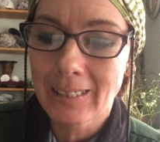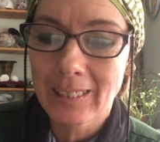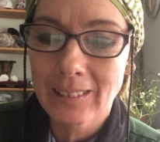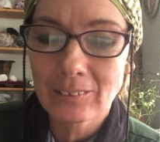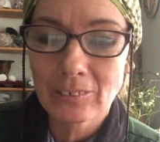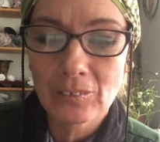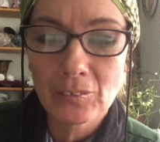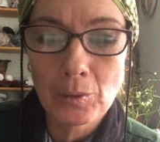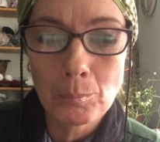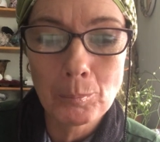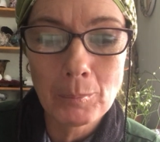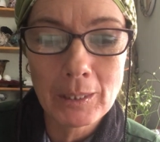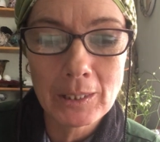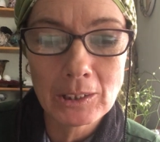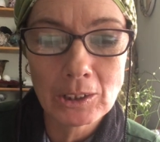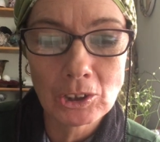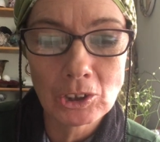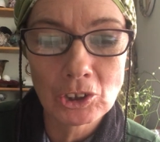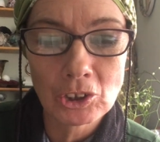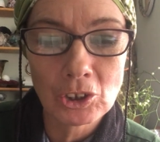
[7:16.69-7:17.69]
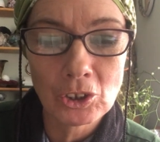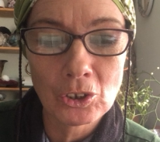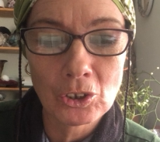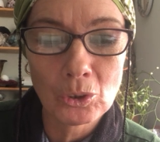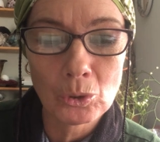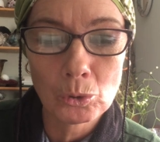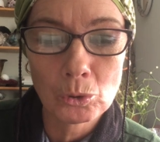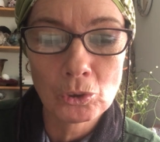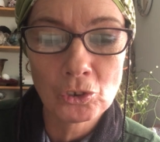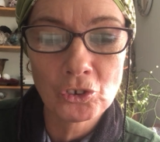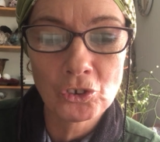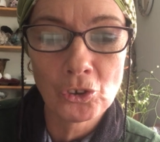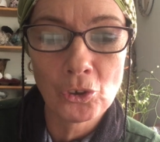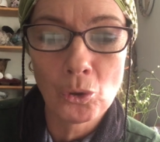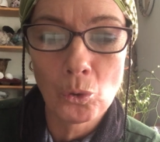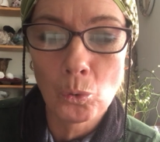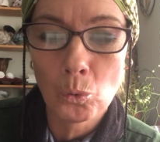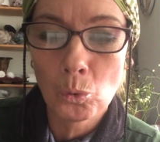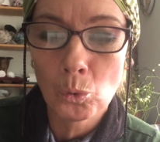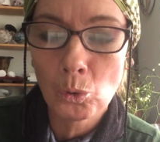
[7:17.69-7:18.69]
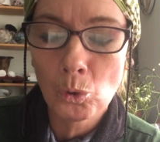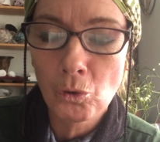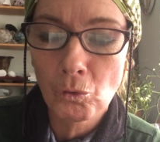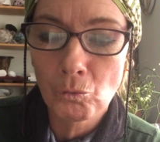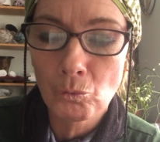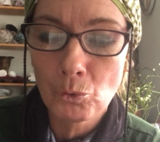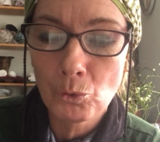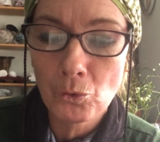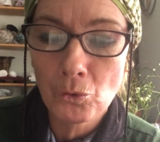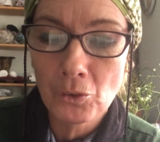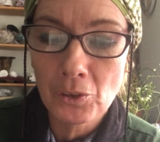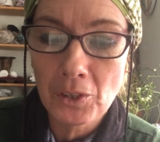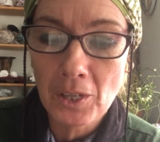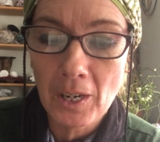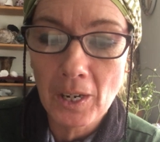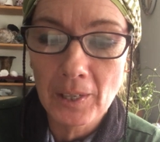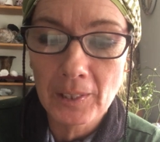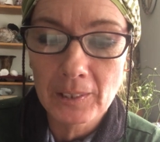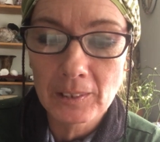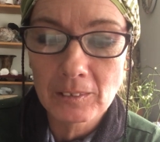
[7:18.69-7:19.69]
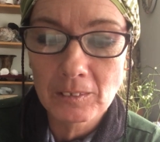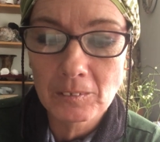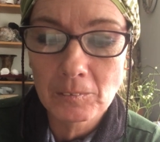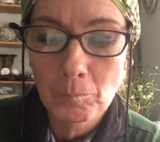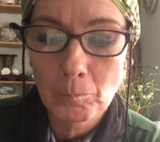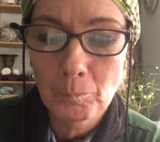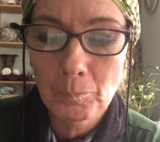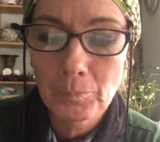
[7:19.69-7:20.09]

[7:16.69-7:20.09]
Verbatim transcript: at the manger altar all through the night.